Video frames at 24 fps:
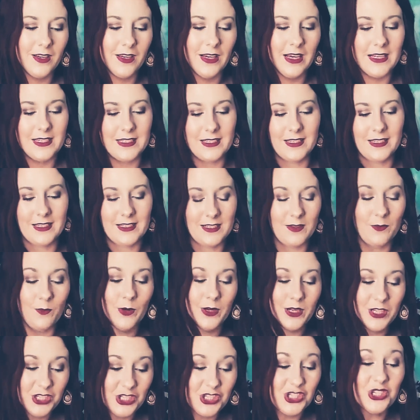It's like someone
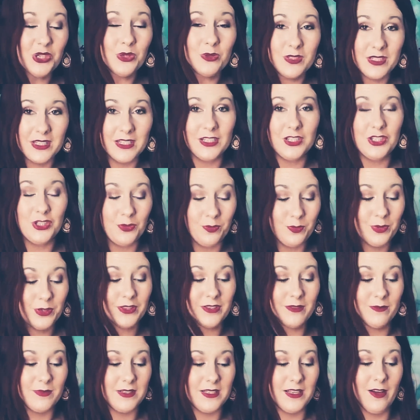is choosing to put
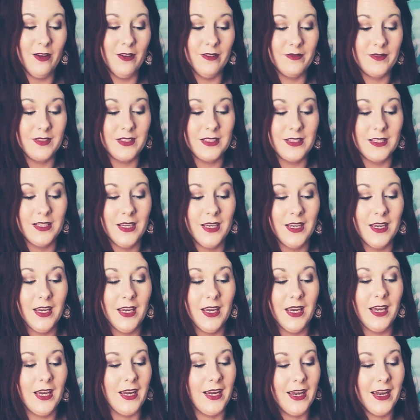themselves
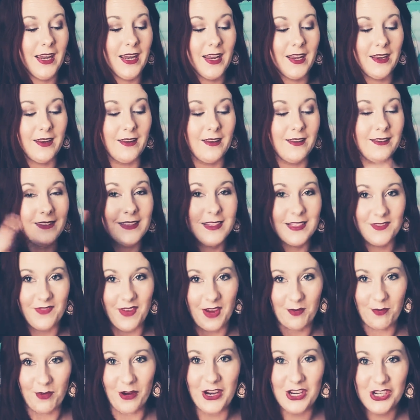in this
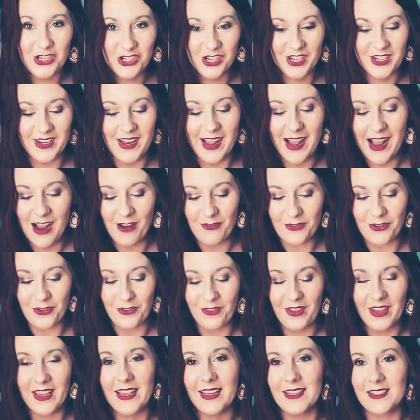vibration after
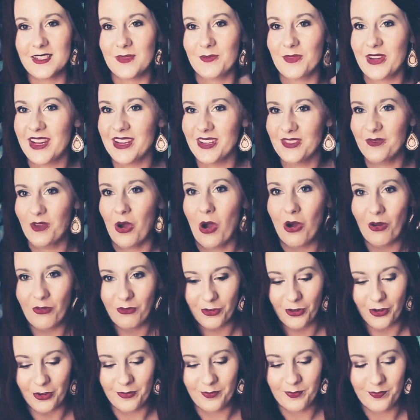they get some kind of
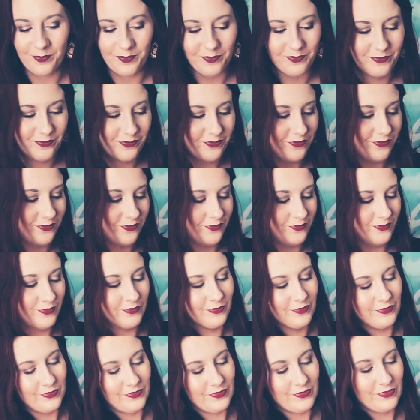offer.
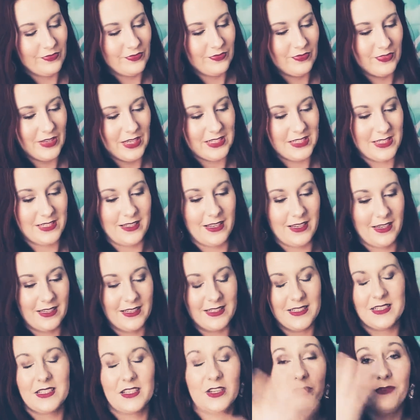It's like
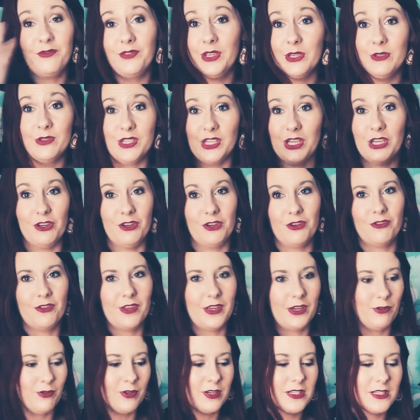it's confusing you. You're
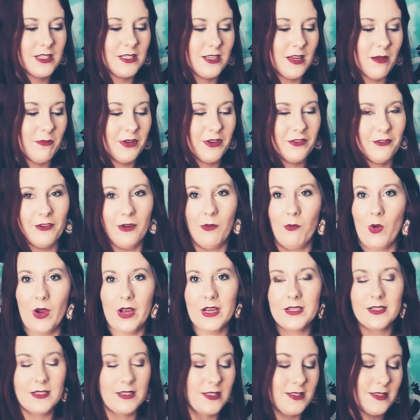like, where is this coming from? Why
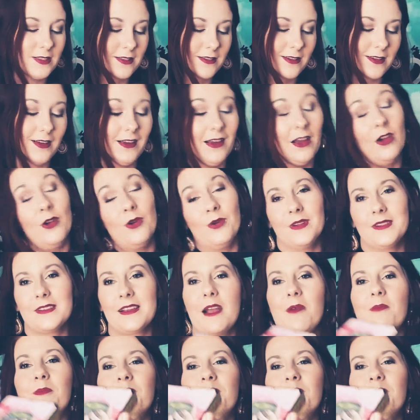is this? Oh, it's come.